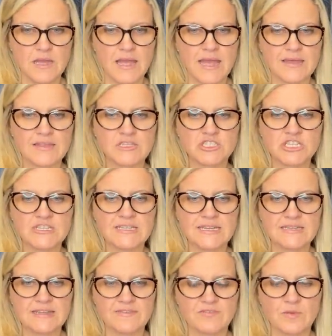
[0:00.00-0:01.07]
And then she
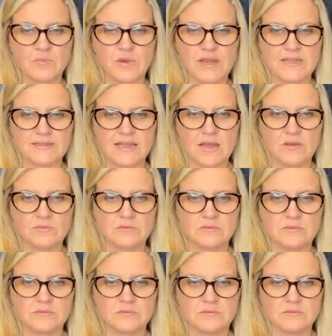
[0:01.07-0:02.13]
did give the breakdown
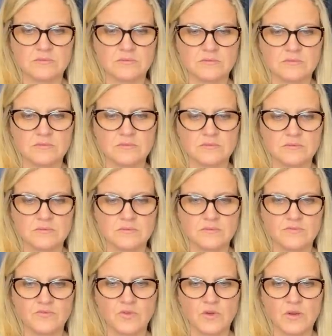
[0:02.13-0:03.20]

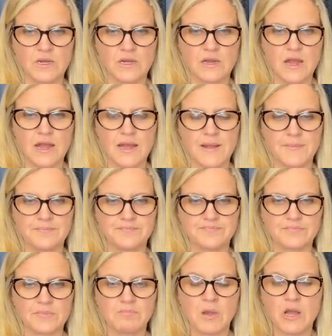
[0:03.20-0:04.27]
for...
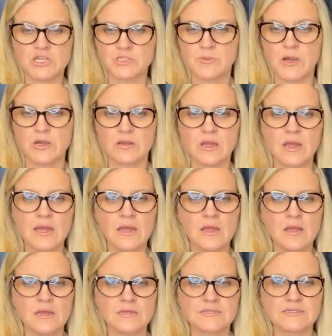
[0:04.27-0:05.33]
Um, Poshmark.
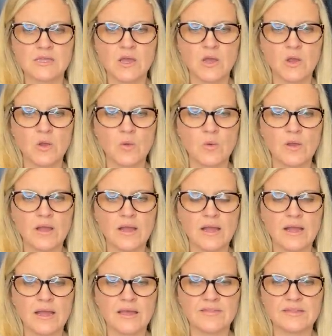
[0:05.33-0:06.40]
So
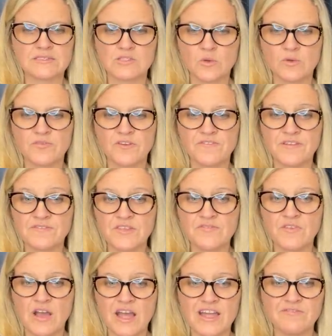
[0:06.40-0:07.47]
uh, sold for
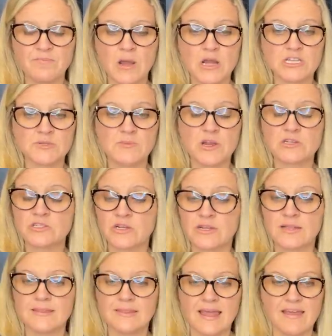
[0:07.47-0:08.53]
fifty-five, Poshmark took
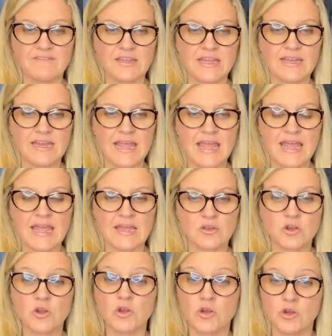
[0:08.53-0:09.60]
eleven, and
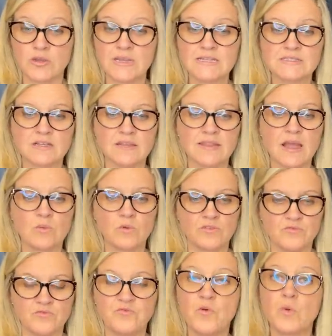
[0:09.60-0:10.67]
her earnings on that were
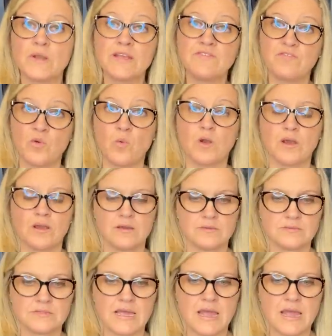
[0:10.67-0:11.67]
forty-four.